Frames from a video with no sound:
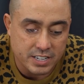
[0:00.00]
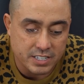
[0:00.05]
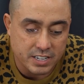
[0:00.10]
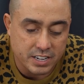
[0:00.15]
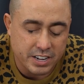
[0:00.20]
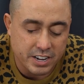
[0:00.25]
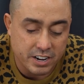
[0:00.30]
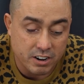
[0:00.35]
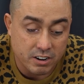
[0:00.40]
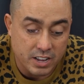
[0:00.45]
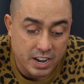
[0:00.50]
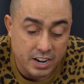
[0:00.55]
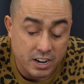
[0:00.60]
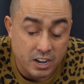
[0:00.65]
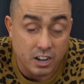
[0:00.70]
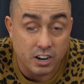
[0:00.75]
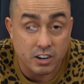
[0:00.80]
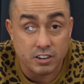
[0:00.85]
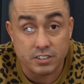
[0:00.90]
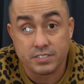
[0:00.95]
of gear like
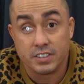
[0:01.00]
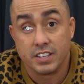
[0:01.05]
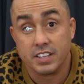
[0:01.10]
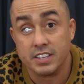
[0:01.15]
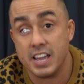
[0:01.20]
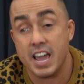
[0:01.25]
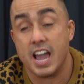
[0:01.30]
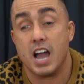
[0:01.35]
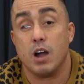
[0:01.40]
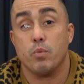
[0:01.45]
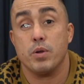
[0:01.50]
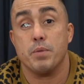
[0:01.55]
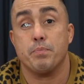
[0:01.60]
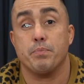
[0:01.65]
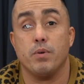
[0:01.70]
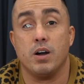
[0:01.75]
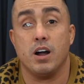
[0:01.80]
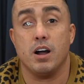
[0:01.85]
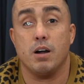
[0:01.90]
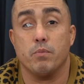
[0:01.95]
collars? Yeah, we
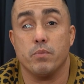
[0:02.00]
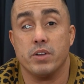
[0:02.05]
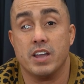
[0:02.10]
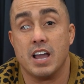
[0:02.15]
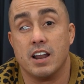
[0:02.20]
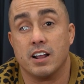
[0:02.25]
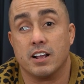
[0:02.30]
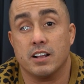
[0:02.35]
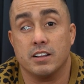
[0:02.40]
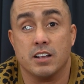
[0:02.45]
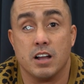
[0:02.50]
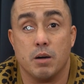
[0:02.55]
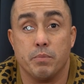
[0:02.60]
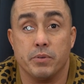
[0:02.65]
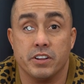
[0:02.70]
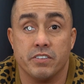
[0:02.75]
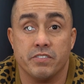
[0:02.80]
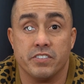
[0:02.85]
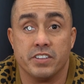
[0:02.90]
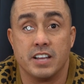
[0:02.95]
got a couple
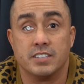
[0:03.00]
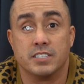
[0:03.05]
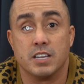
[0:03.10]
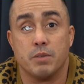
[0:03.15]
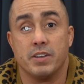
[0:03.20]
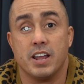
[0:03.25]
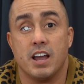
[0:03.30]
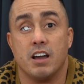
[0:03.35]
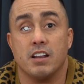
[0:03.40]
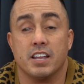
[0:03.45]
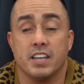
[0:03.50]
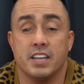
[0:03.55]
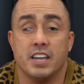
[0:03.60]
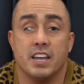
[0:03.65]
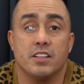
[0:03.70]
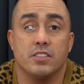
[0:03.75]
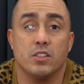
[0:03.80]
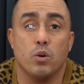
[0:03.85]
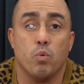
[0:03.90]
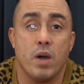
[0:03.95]
different things coming out.
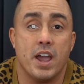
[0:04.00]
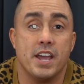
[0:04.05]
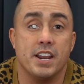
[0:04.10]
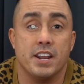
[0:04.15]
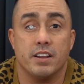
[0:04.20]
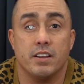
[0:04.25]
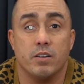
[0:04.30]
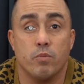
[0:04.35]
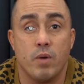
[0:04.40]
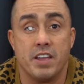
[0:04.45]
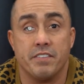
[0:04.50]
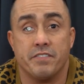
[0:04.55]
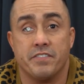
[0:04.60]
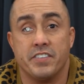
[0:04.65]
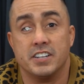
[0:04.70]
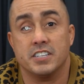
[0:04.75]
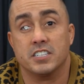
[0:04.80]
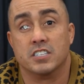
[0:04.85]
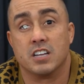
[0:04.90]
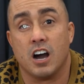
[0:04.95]
Again, the weight and
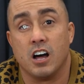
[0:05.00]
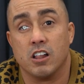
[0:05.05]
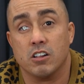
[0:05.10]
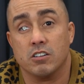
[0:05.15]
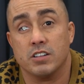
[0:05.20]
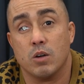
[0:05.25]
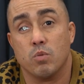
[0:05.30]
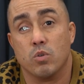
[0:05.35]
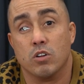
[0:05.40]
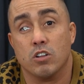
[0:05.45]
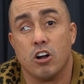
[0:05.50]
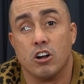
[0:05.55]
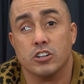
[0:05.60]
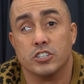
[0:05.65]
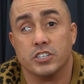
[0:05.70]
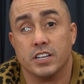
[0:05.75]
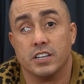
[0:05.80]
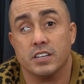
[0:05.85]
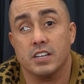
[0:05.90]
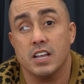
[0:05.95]
fitness collar that we're
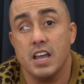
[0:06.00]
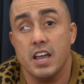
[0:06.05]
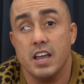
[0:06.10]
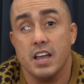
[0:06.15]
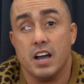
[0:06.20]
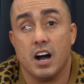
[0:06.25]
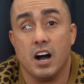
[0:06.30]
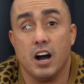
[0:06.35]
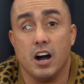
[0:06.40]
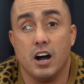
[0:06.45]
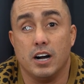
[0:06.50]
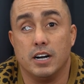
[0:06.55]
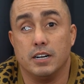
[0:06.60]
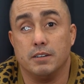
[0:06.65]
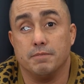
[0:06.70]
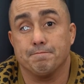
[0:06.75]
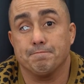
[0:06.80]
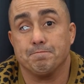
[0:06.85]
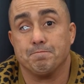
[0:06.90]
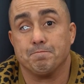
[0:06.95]
launching is
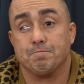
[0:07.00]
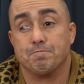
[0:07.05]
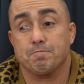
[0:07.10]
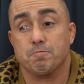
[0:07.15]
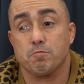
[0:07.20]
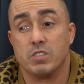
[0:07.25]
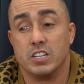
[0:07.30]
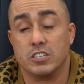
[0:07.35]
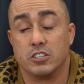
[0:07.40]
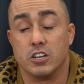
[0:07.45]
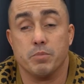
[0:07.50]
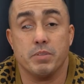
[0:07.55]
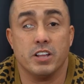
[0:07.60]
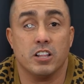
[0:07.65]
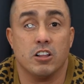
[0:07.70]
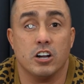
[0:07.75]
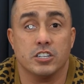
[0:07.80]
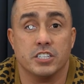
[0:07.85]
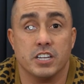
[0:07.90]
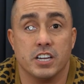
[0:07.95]
going to be
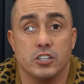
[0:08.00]
launching in